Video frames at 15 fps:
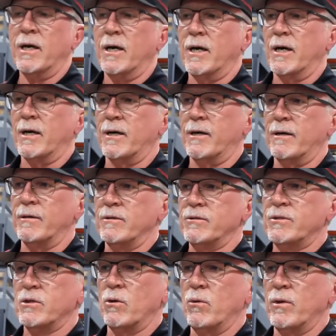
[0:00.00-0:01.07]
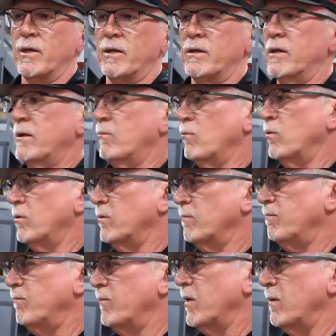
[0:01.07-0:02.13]
so that it will
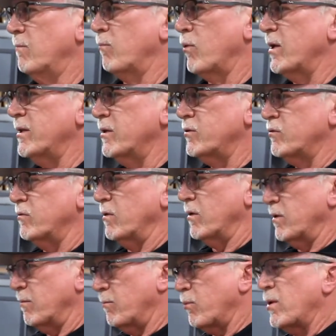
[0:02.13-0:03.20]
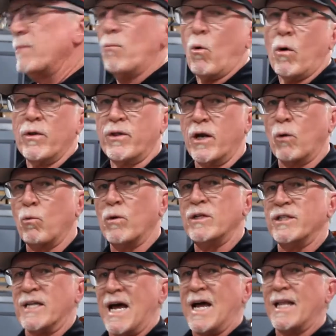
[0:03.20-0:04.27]
bring more of the
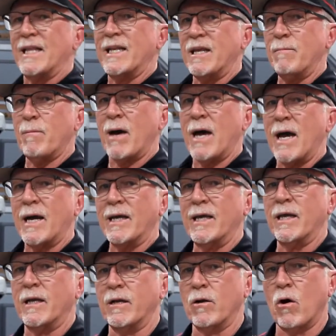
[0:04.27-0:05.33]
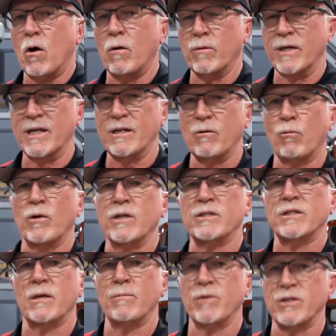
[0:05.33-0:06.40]
originality back, get rid of
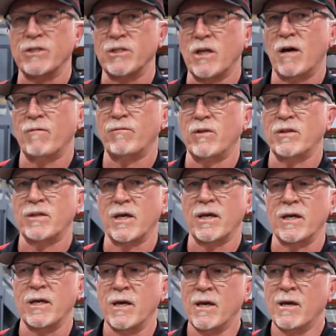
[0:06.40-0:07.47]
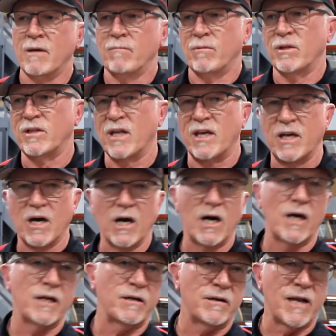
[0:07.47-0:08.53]
some of the stuff that they
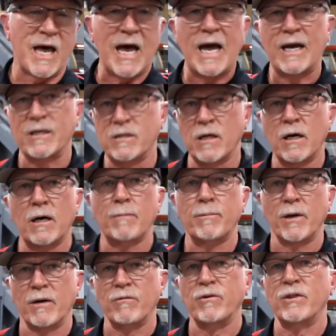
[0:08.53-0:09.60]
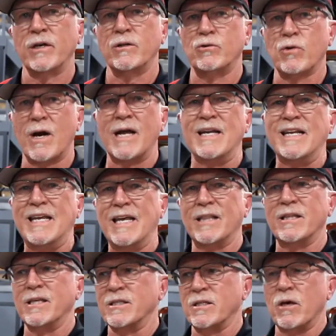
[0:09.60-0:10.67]
cut and hacked up and everything, trying to
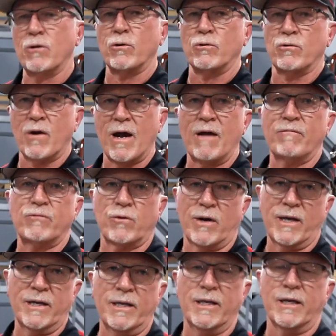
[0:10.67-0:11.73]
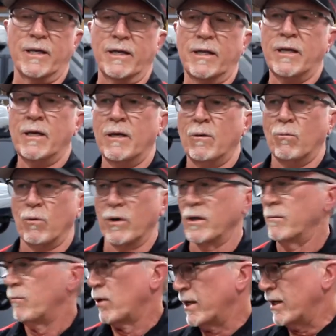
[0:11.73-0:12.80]
get this other drivetrain in it. We're
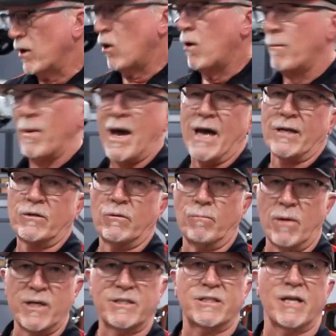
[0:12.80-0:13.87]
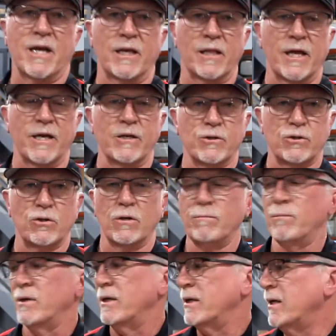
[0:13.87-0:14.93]
going to bring it all back to Mustang like it
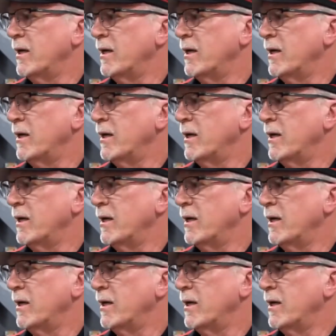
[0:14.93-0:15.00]
should be.